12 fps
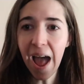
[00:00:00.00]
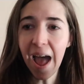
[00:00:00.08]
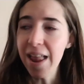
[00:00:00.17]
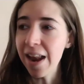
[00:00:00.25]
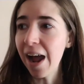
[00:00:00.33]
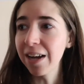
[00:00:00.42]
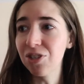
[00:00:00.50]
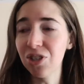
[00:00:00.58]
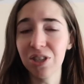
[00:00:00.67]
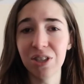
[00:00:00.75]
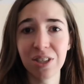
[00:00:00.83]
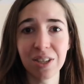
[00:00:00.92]
and I
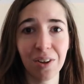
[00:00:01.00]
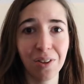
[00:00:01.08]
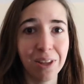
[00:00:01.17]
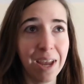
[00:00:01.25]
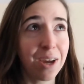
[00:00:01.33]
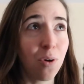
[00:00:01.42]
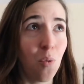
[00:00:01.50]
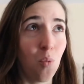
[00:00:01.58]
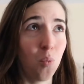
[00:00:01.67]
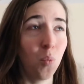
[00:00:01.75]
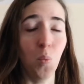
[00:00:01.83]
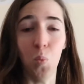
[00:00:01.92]
just like,
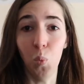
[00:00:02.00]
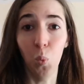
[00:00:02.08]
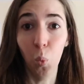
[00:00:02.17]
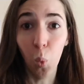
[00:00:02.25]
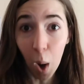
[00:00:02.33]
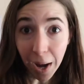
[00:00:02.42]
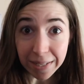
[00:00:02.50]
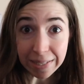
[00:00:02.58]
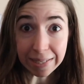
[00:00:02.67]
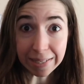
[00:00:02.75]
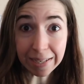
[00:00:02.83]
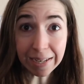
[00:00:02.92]

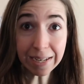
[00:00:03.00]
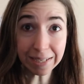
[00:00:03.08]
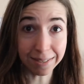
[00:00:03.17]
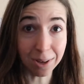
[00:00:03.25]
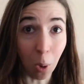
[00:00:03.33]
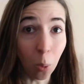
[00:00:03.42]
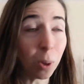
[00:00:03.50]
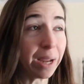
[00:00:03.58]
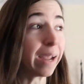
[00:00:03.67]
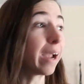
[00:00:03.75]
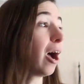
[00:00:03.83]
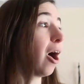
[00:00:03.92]
what is
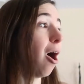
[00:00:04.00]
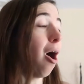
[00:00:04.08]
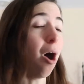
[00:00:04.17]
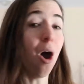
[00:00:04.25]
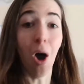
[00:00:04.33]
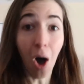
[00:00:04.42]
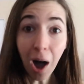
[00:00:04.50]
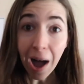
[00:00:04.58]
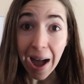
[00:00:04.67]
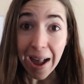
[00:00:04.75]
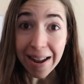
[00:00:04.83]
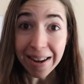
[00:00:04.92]
going
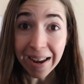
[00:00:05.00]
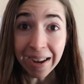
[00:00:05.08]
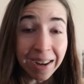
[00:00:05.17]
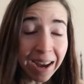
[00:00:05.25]
on?